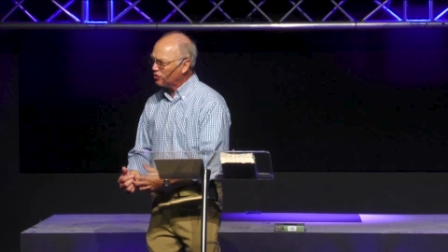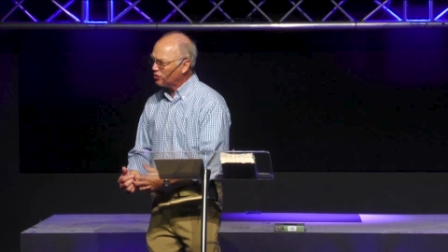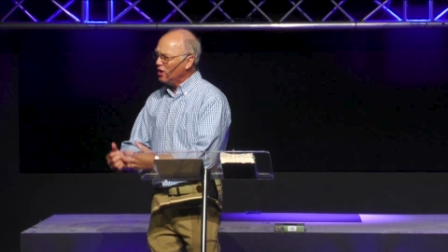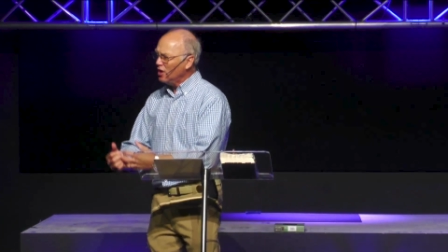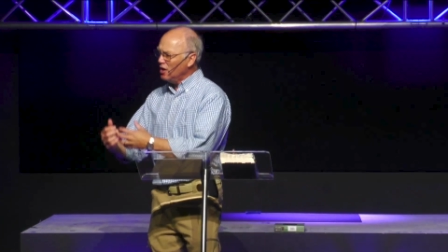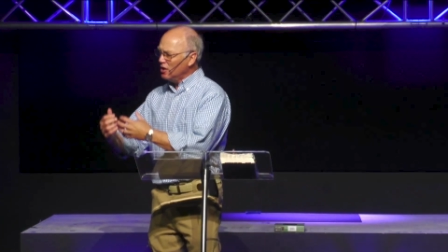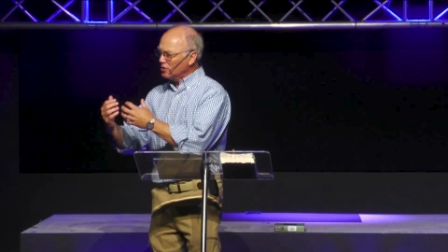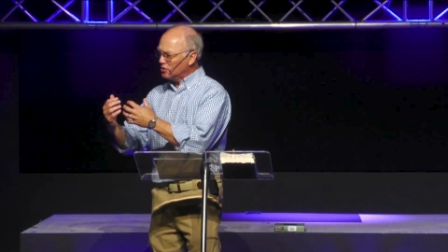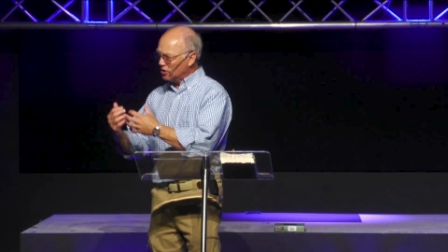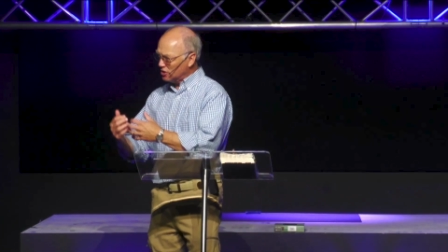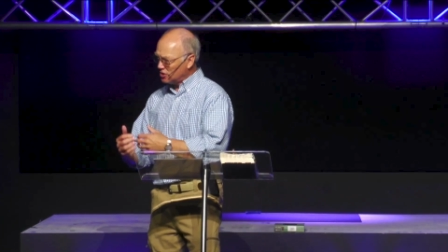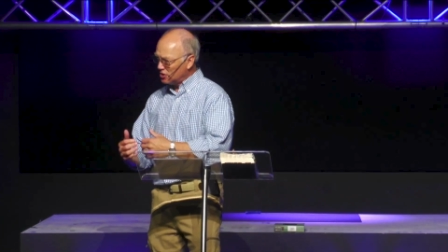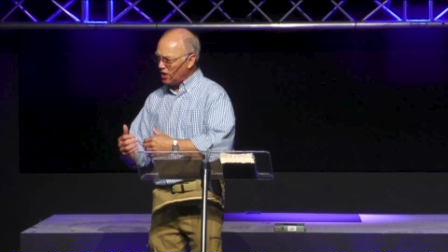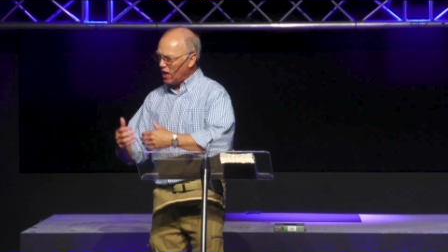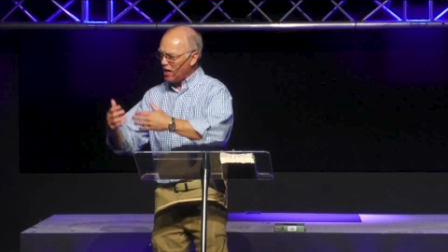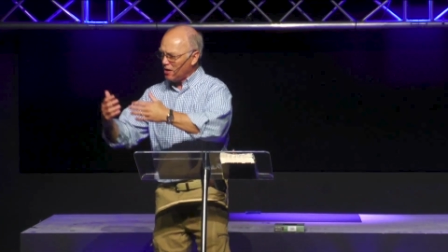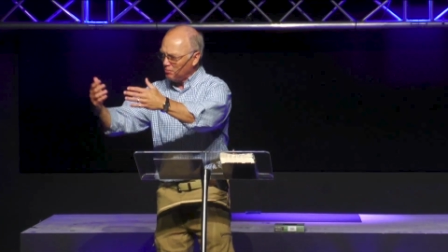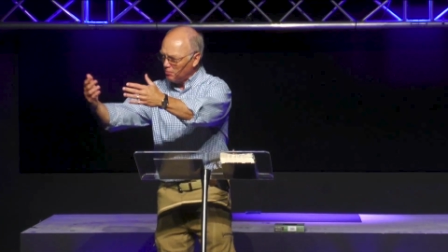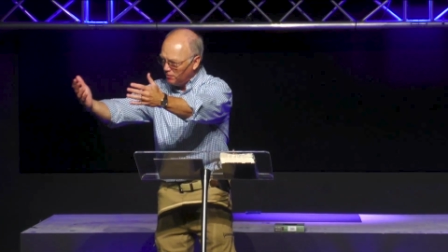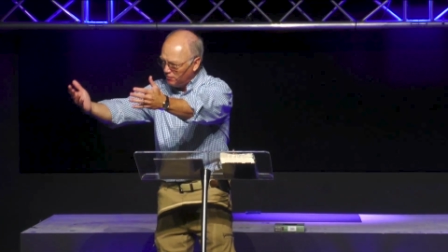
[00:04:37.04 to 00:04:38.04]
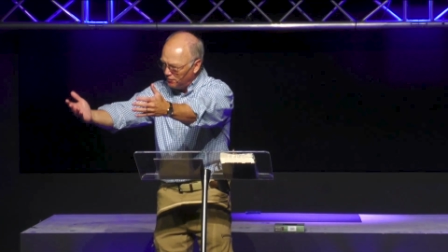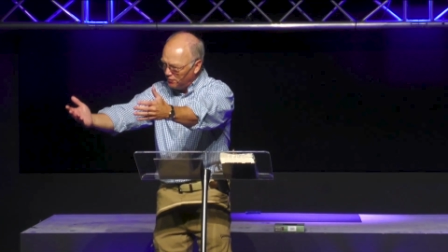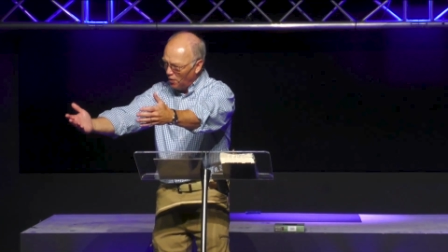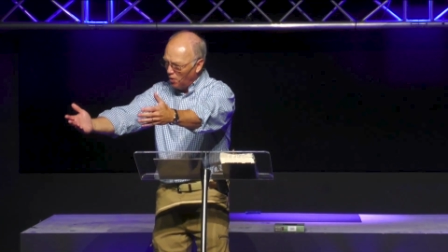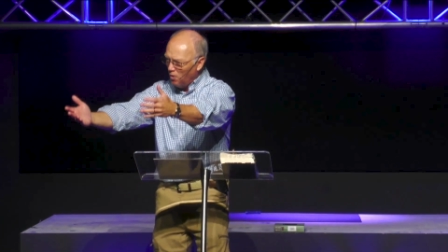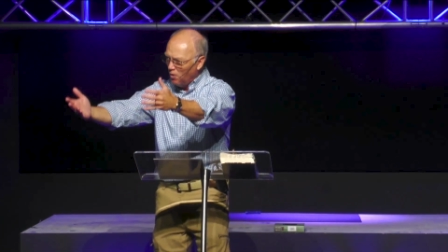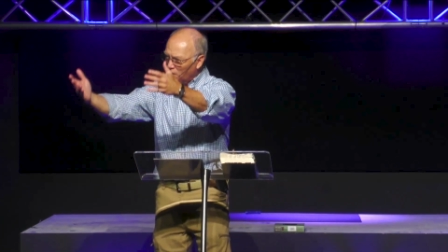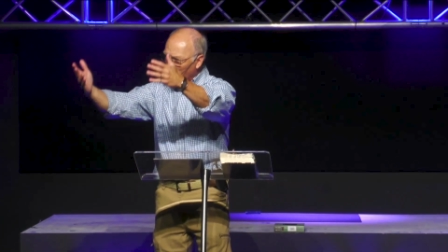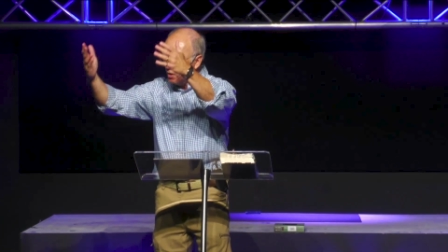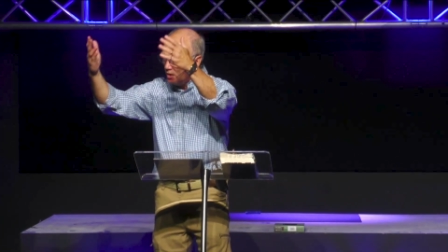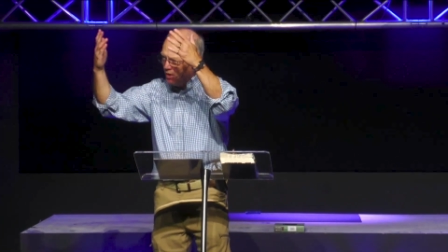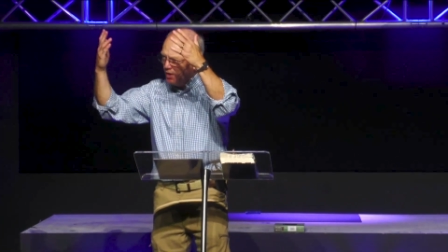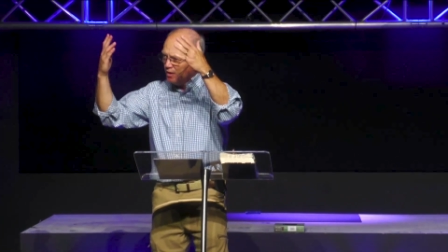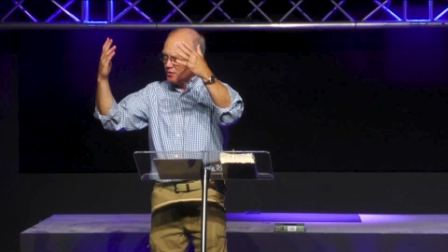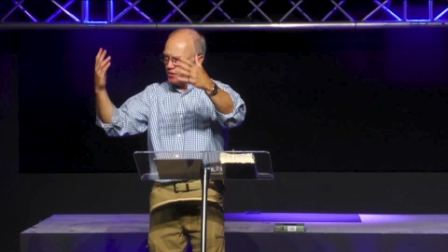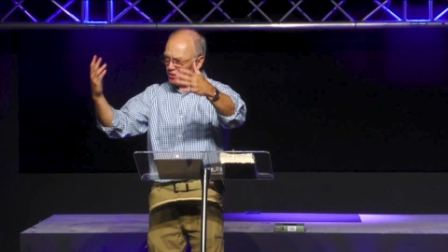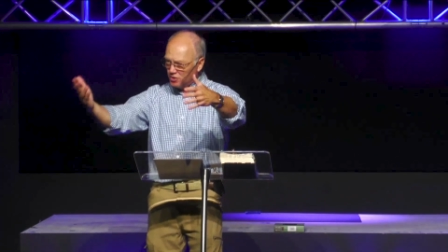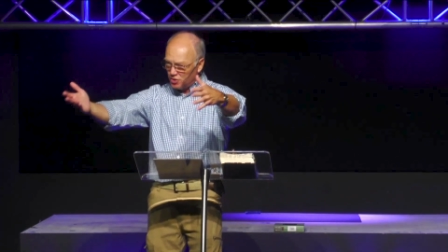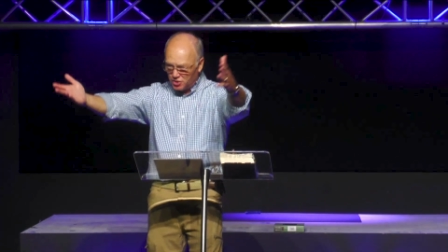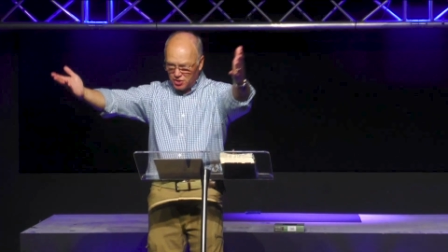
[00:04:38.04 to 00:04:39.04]
to stand before the
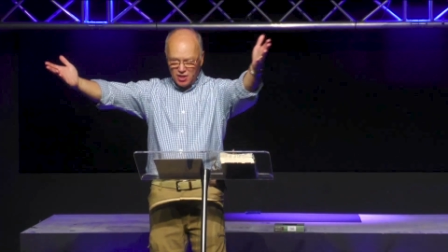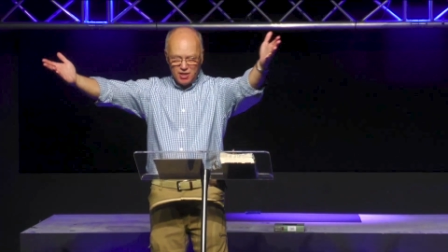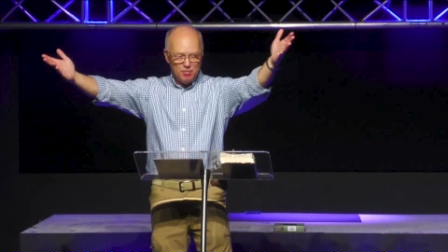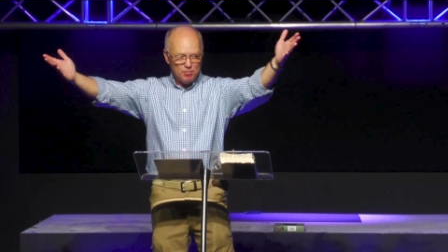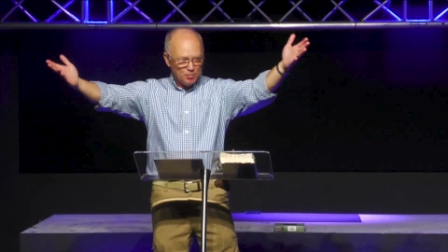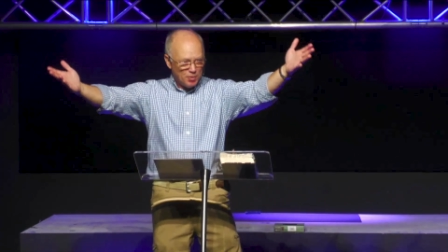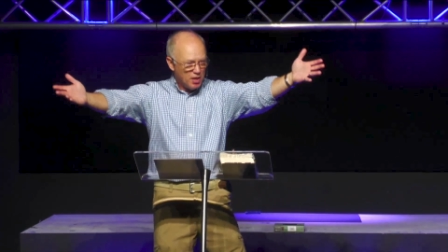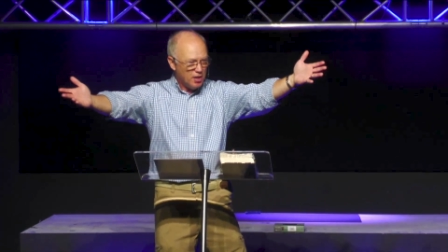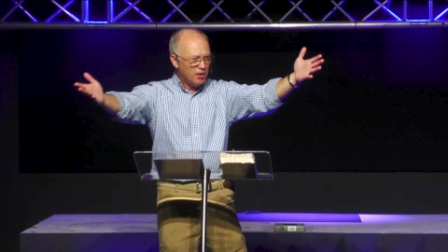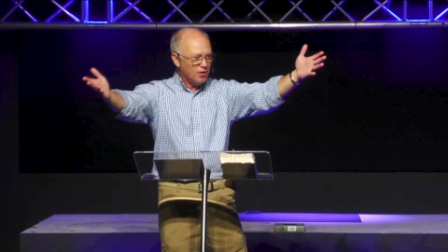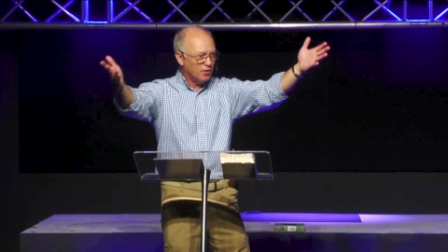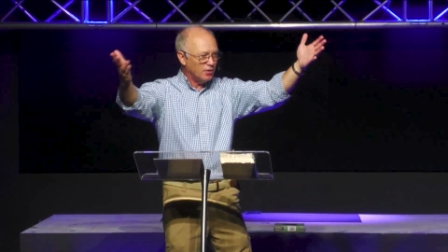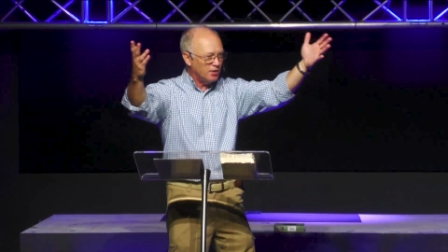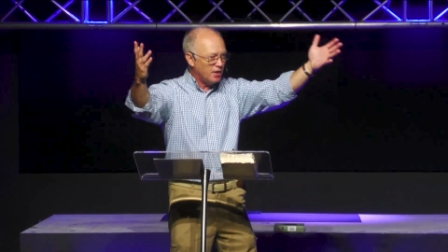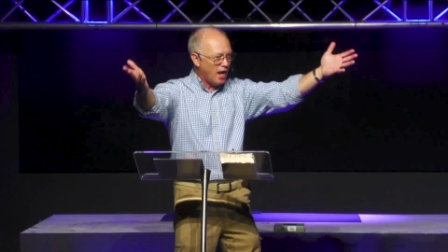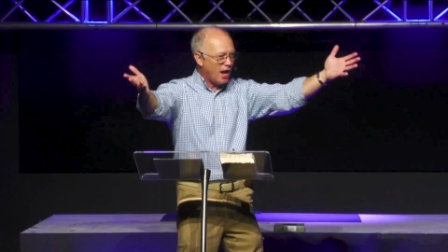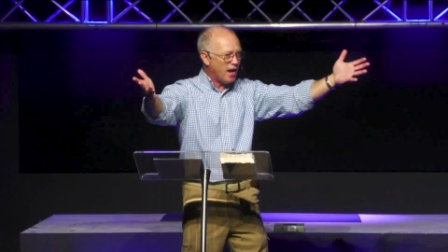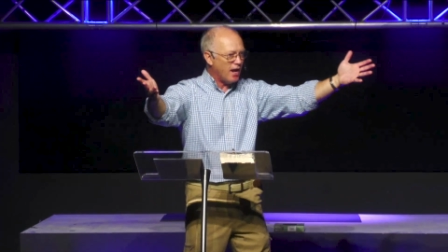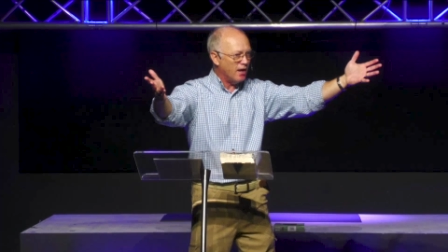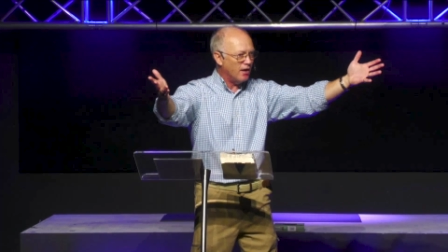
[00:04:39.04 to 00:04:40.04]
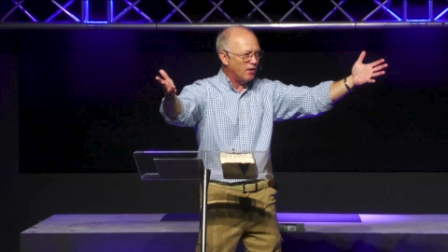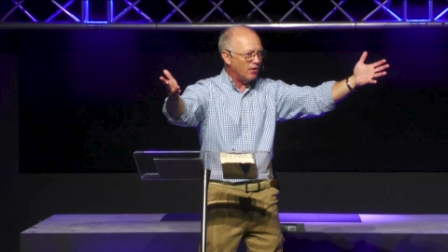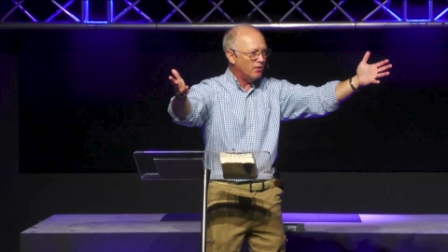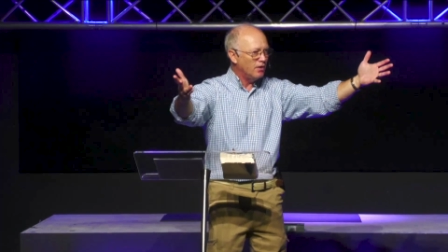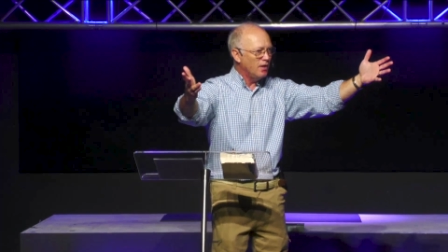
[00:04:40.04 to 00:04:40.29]
sheep here now.